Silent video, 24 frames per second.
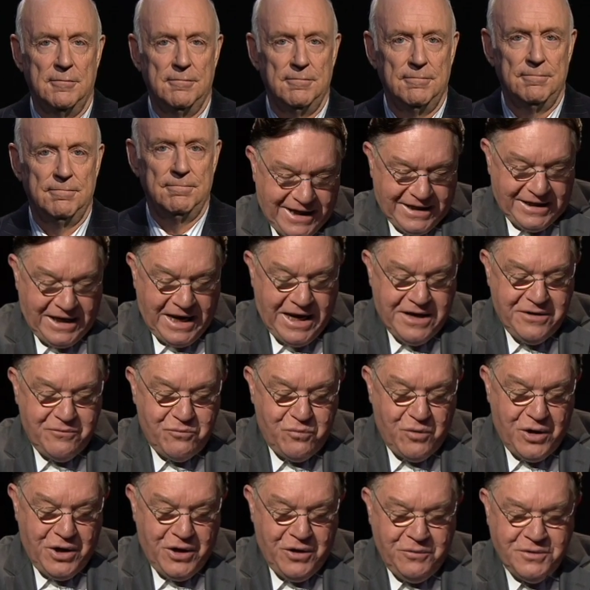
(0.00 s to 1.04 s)
Correct. And
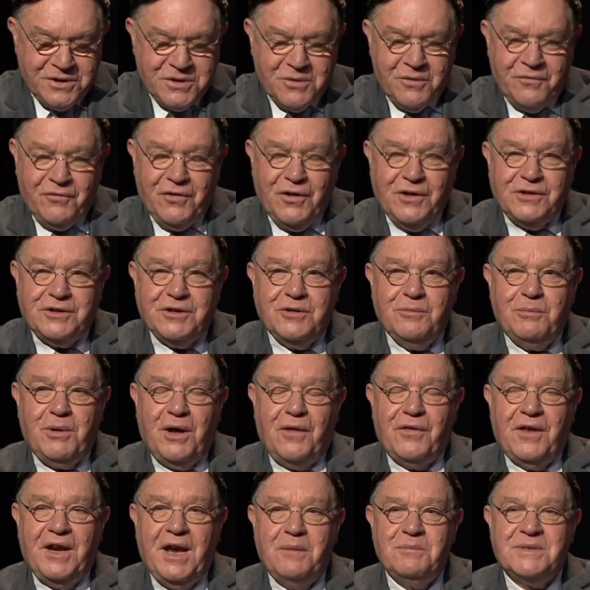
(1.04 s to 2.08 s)
who was referred to by
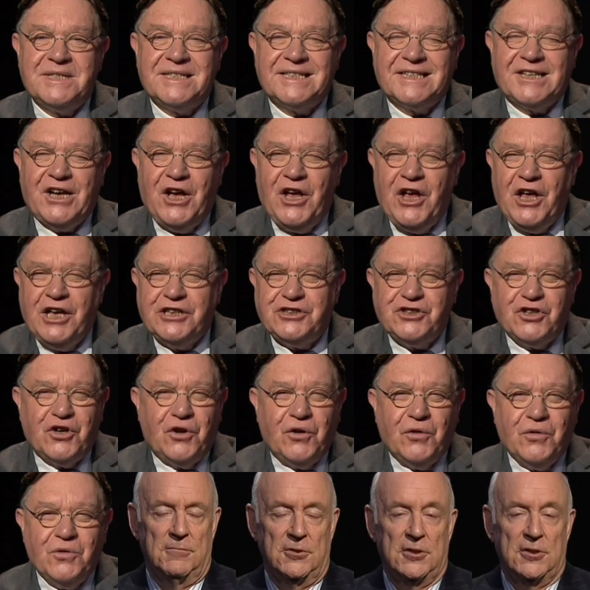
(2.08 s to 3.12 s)
the name ScarJo?